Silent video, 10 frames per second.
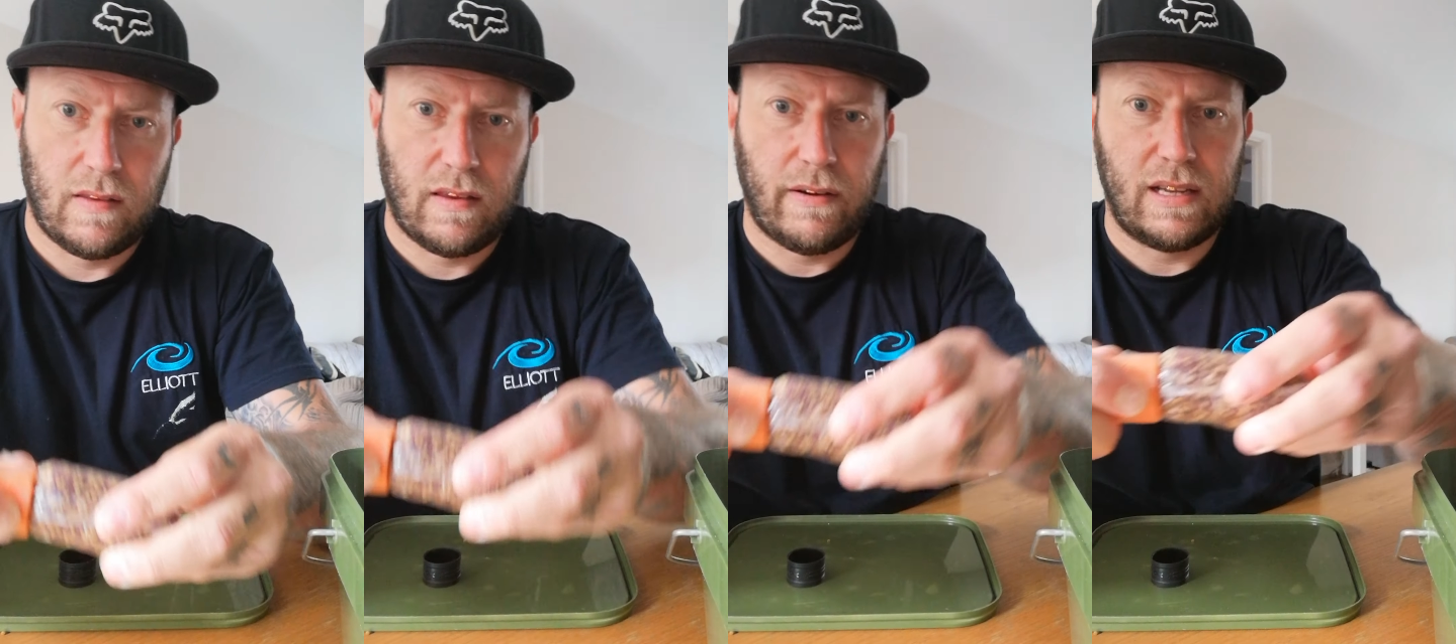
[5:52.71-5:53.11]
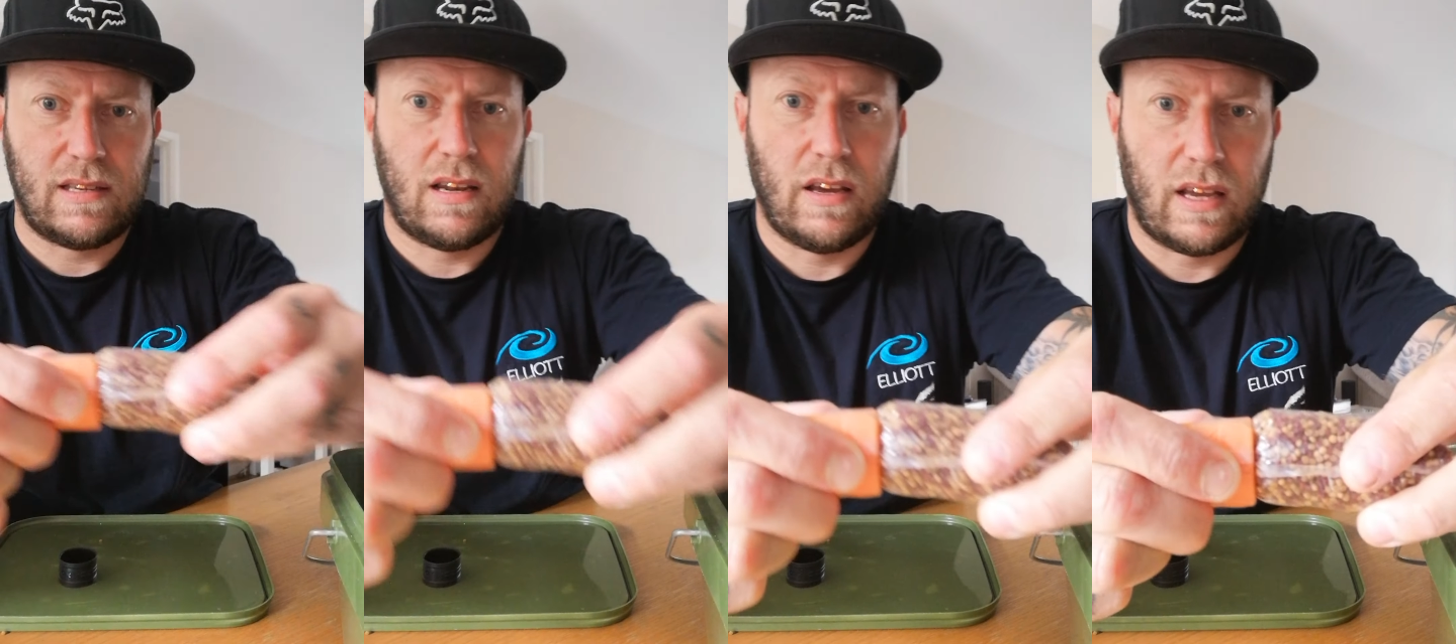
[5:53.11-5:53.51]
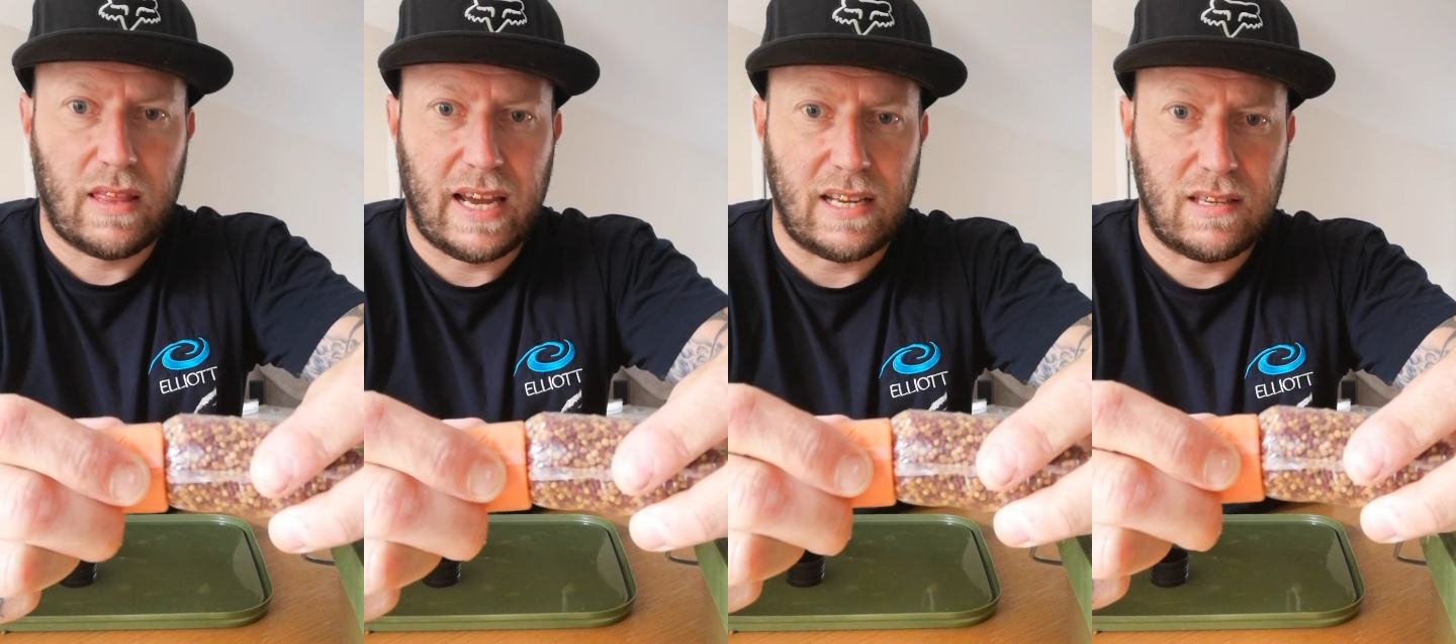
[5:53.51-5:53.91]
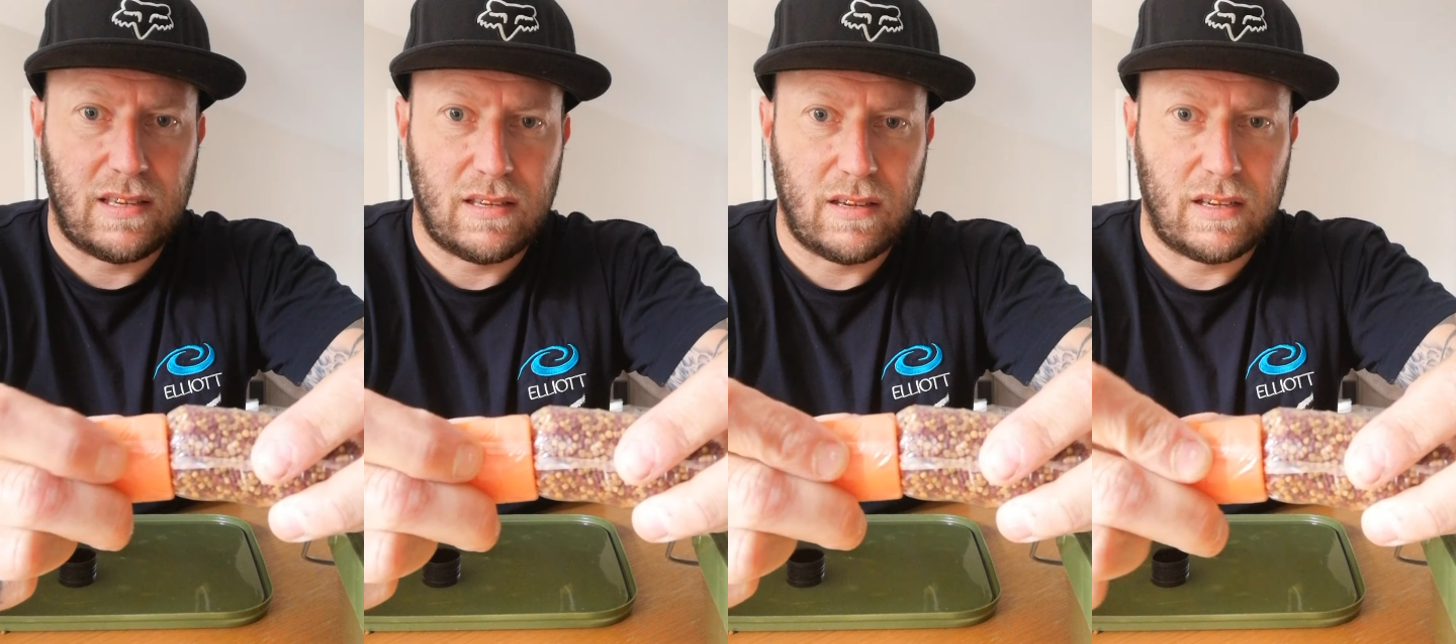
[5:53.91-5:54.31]
So it's like
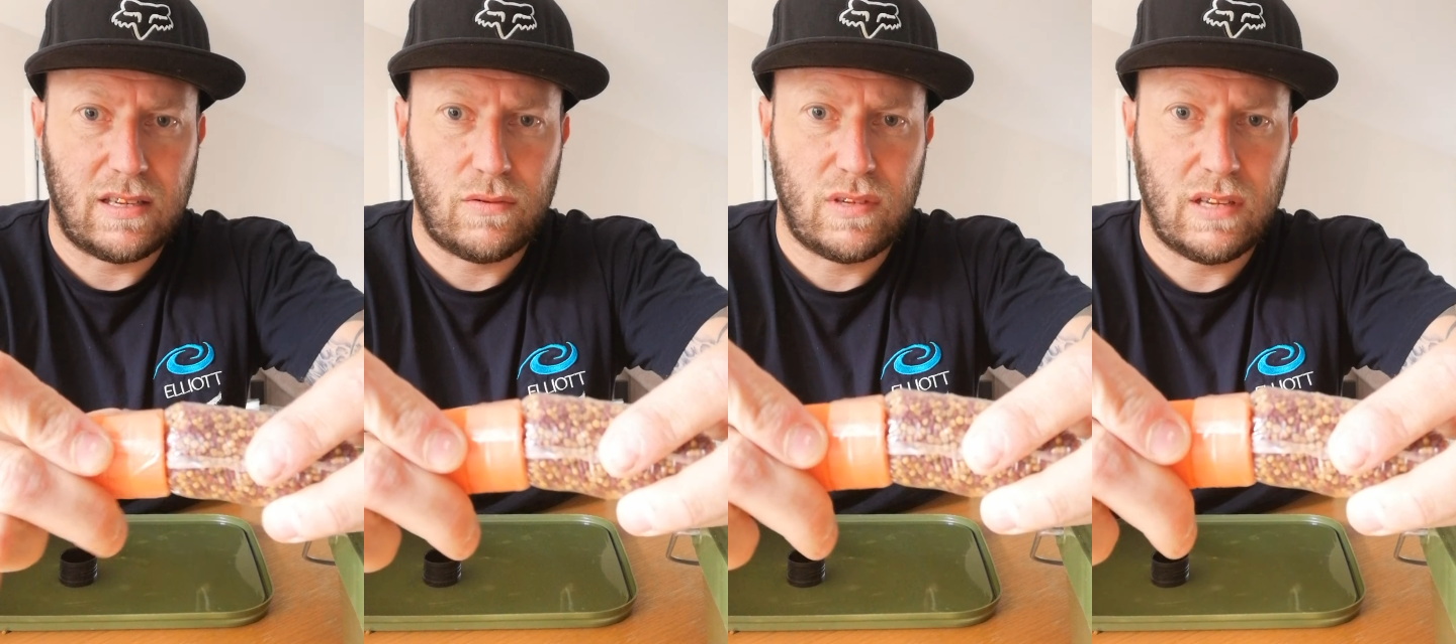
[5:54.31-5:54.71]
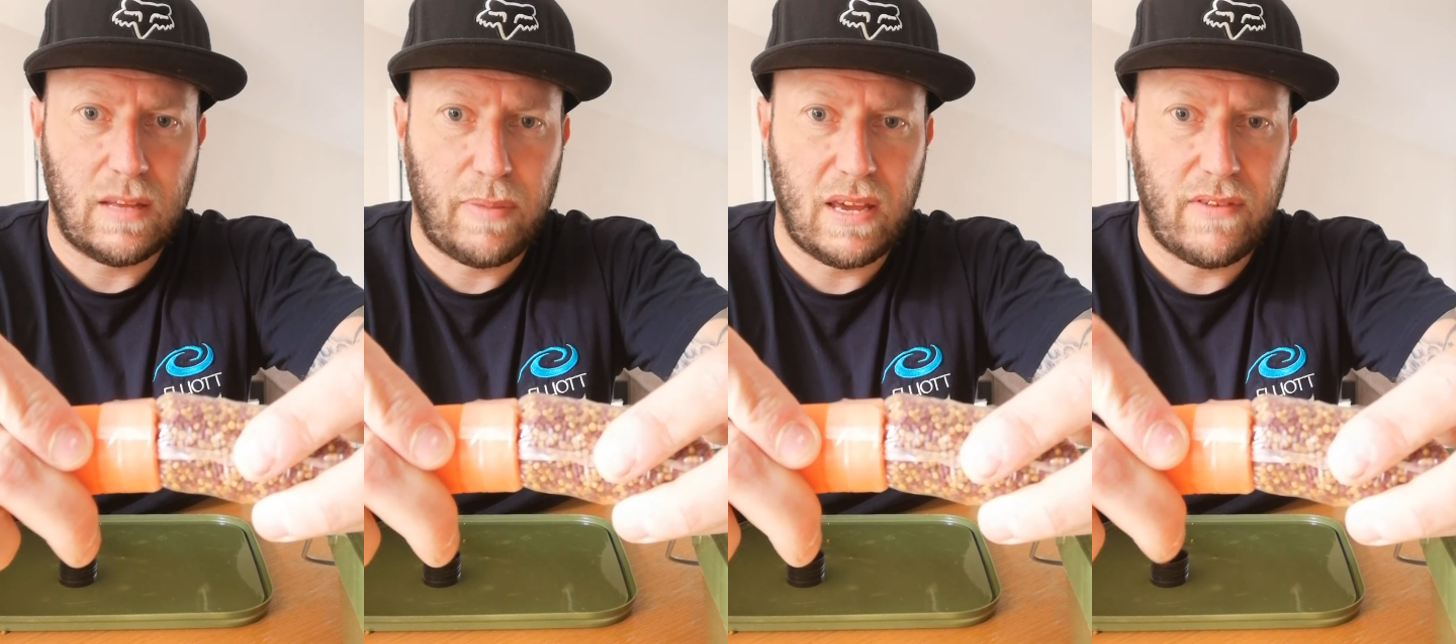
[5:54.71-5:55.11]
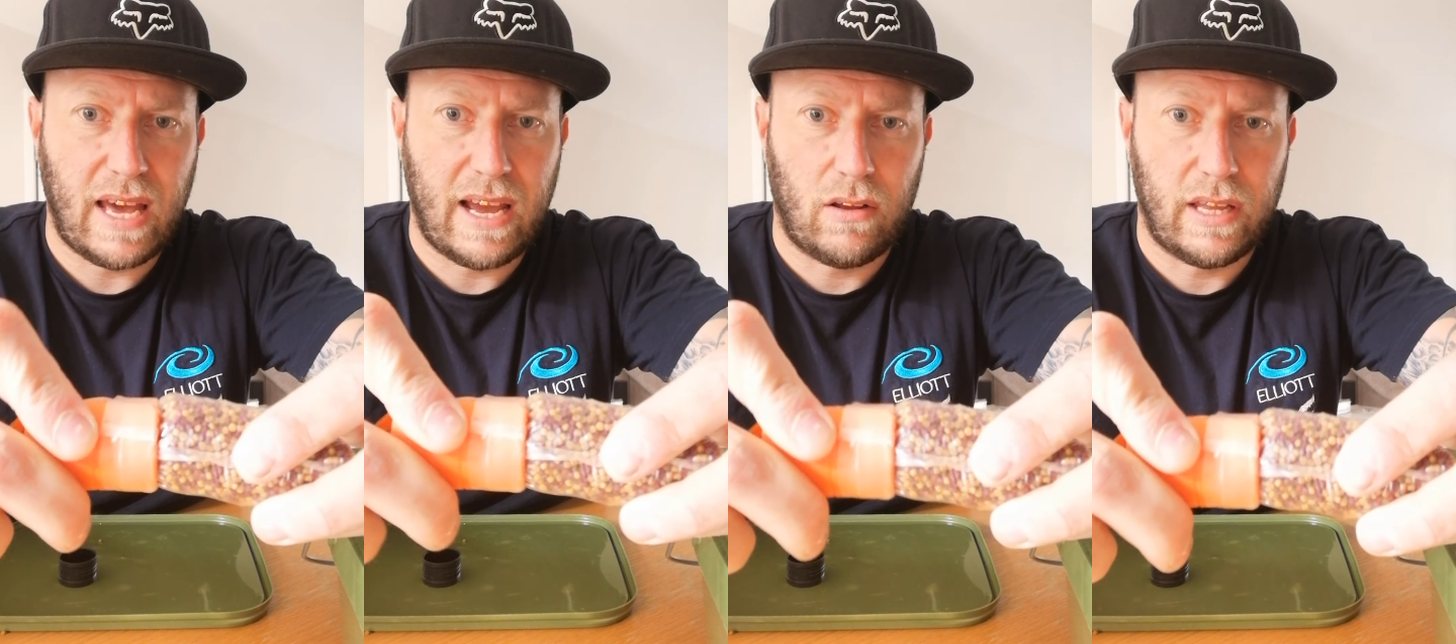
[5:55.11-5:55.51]
this. So you can still see the PVA